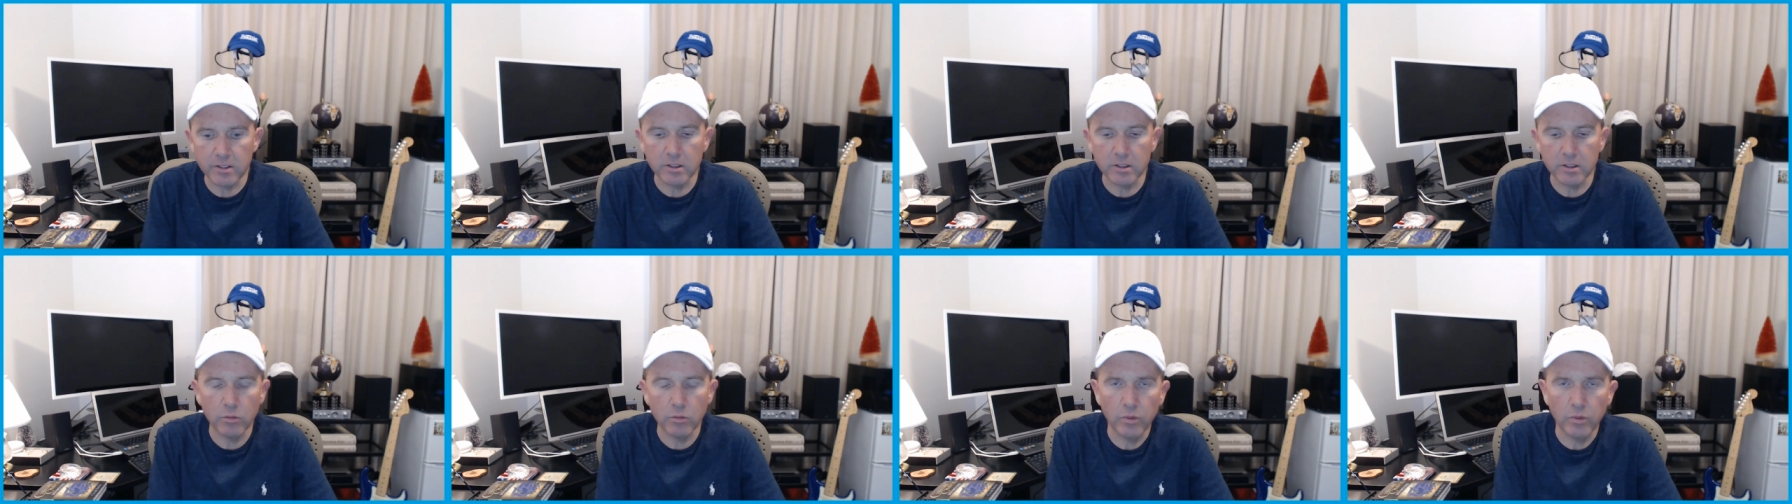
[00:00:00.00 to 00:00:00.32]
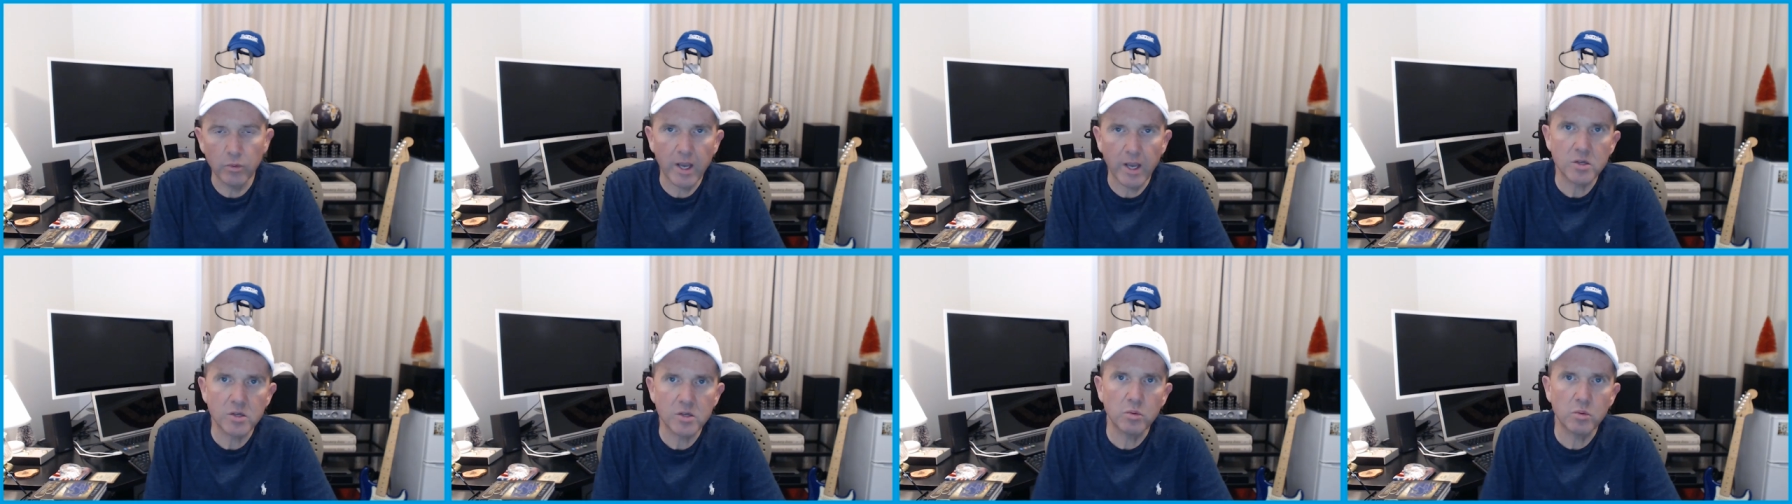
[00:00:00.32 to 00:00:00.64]

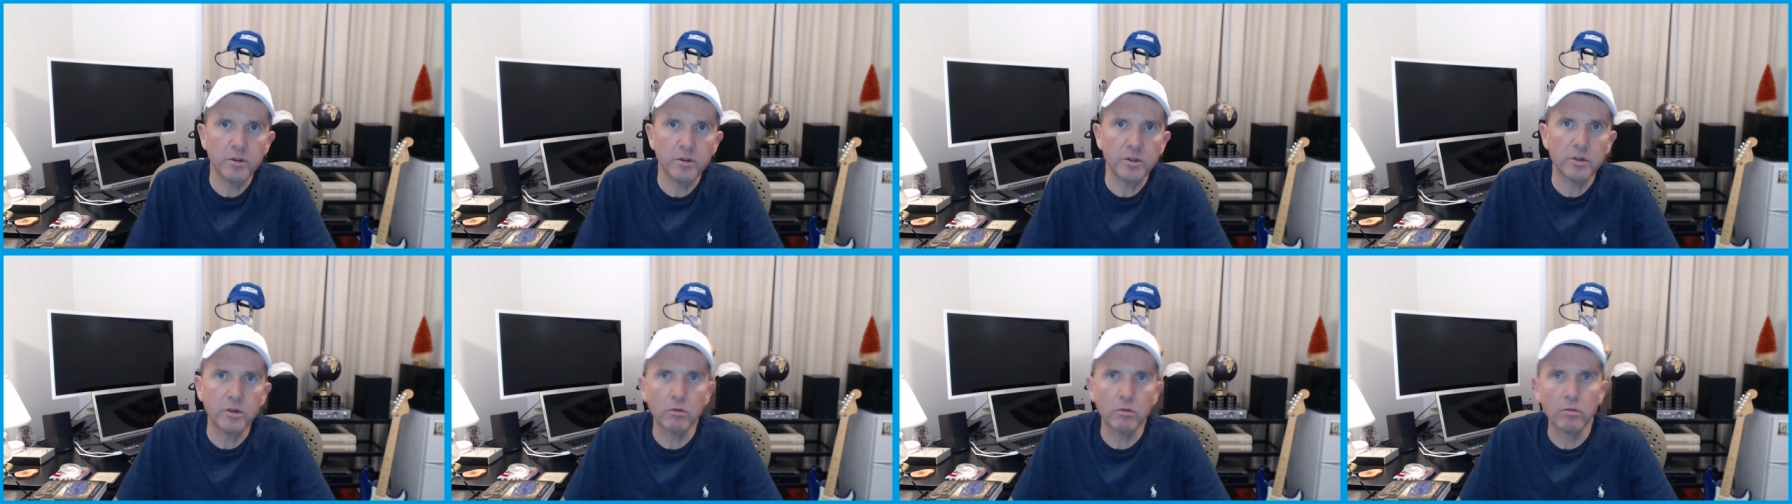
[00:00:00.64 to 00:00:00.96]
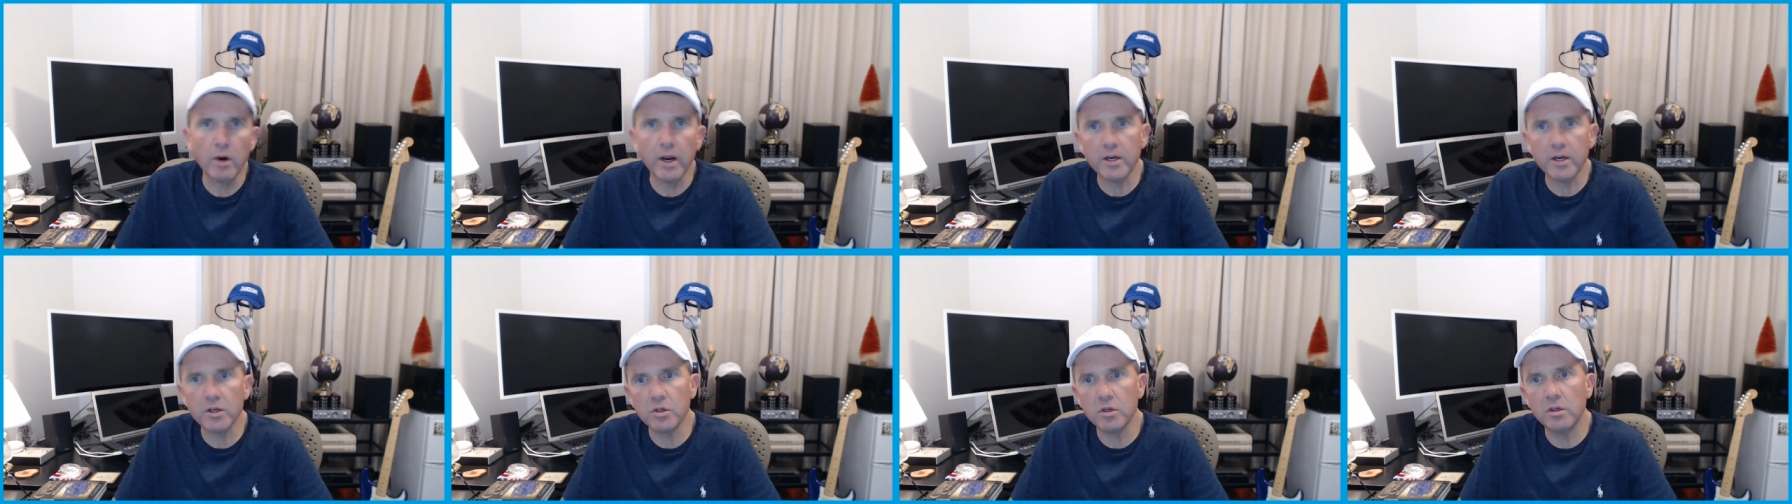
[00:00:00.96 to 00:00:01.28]
That's where the
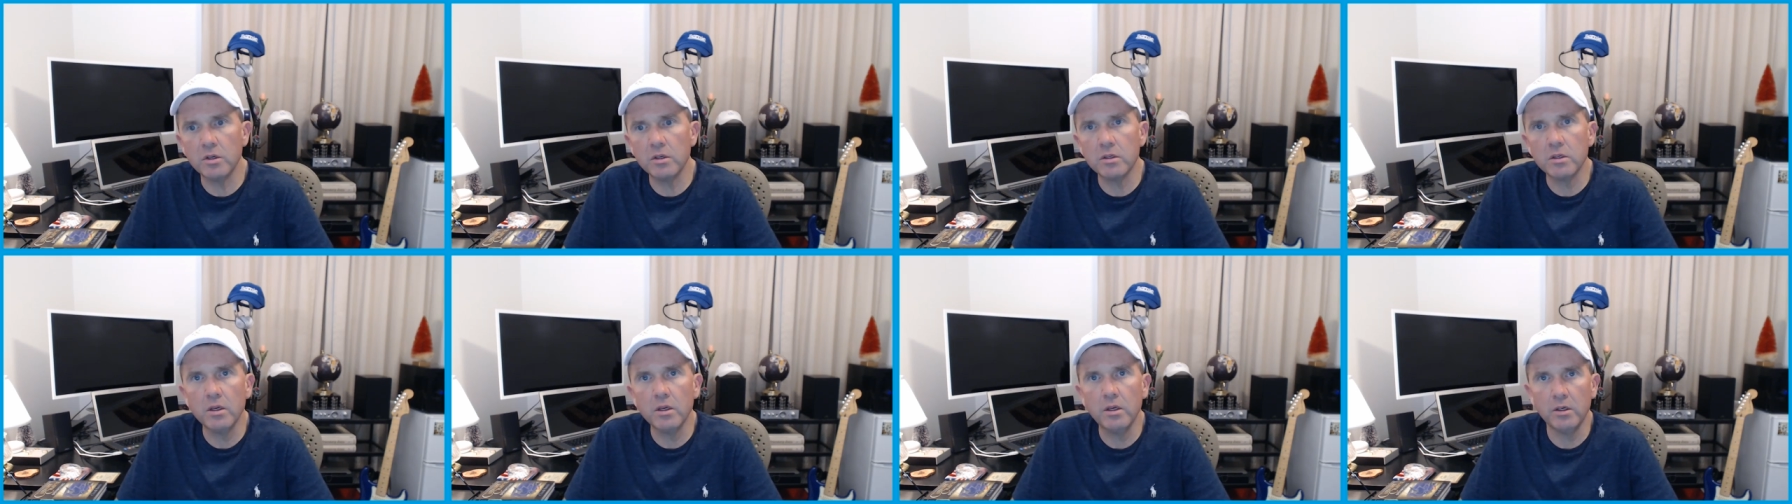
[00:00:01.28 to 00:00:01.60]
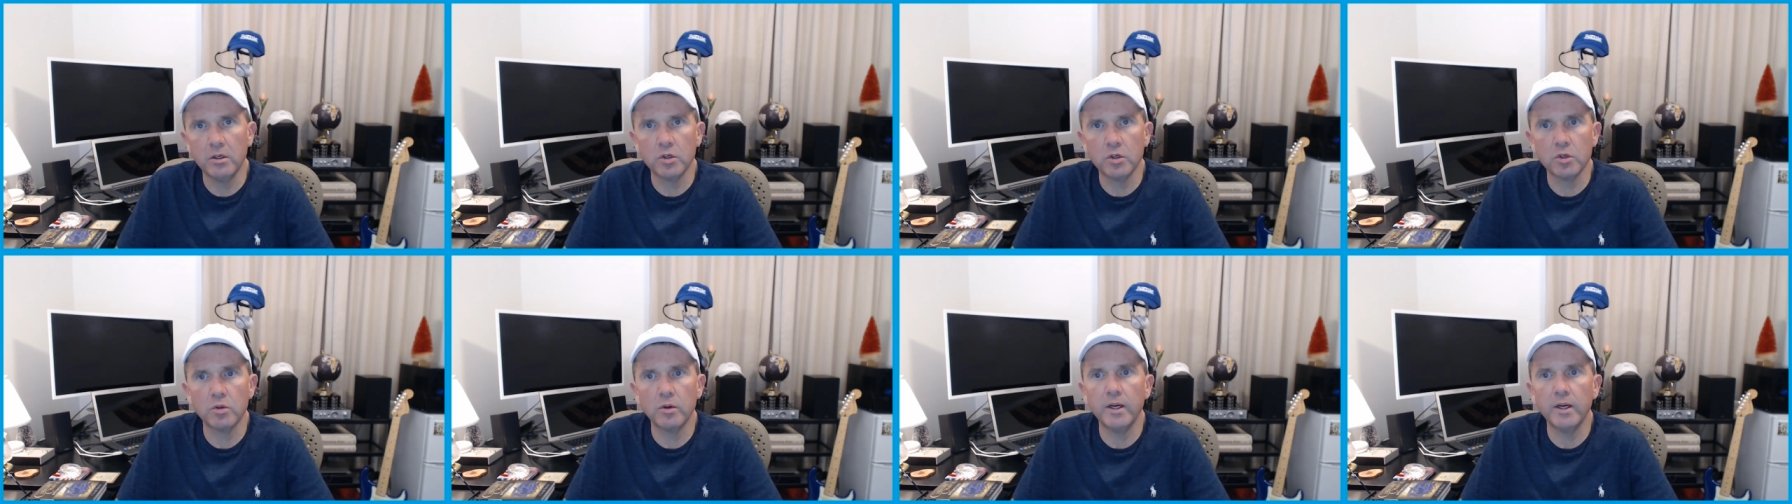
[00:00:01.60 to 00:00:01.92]
direction is going to
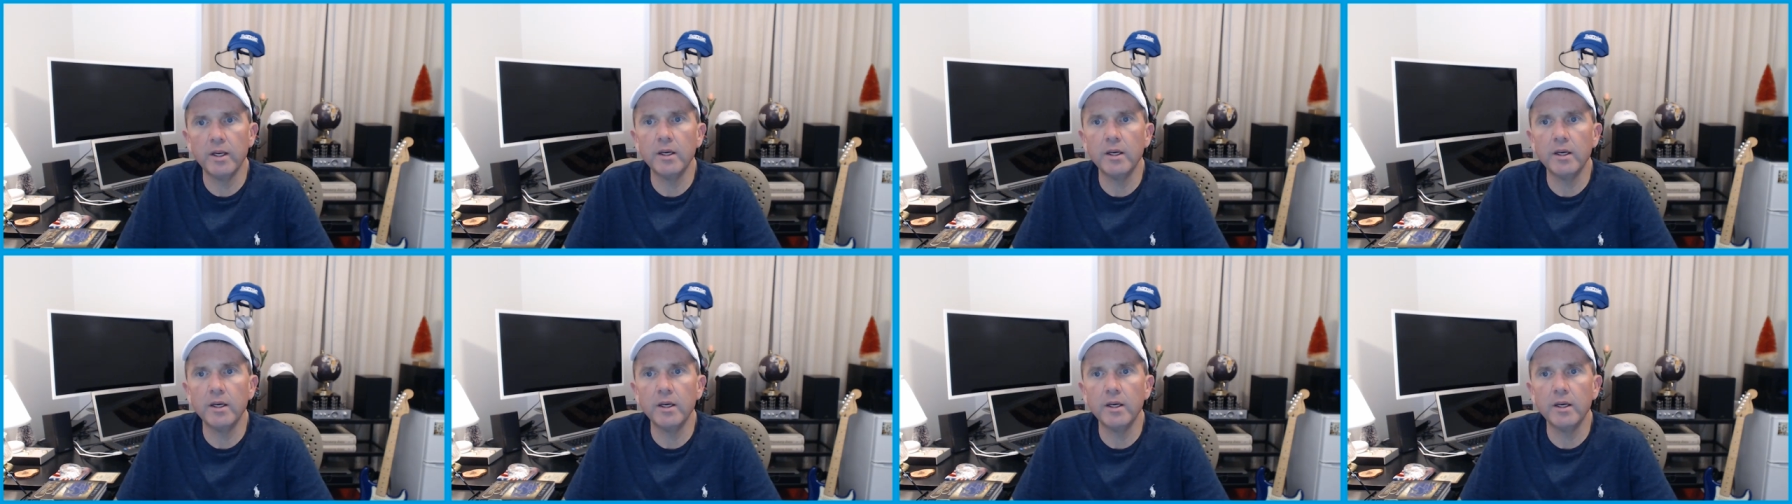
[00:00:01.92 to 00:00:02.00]
trend,